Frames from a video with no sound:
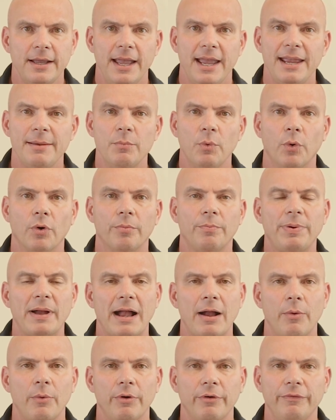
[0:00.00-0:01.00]
a more
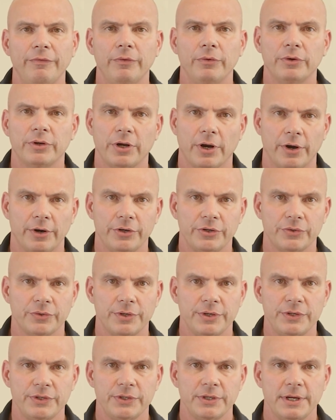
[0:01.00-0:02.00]
powerful
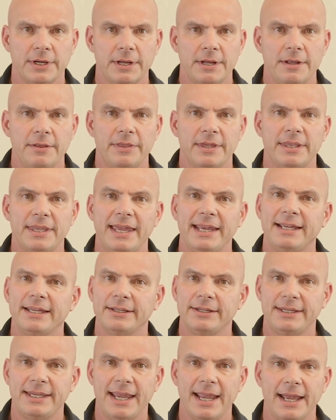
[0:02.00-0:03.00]
cartridge than they
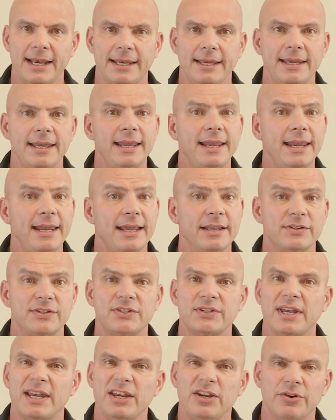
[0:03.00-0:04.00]
could get in,
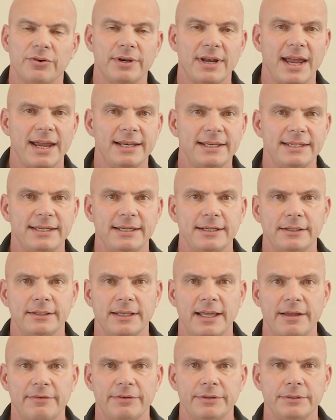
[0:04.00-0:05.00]
say, your
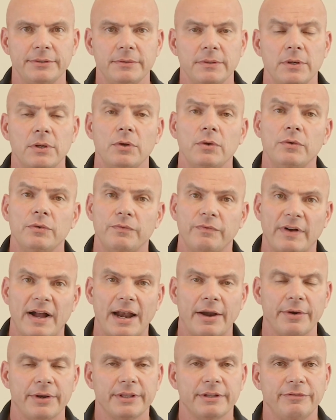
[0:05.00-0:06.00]
1911
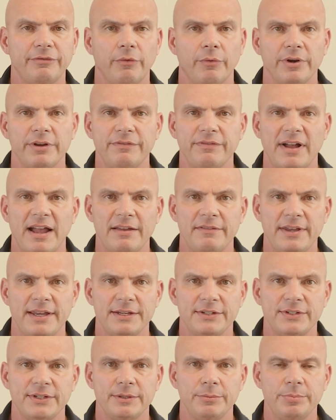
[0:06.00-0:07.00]
firing the .45
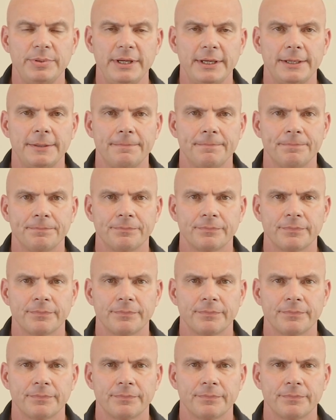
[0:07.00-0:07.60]
ACP.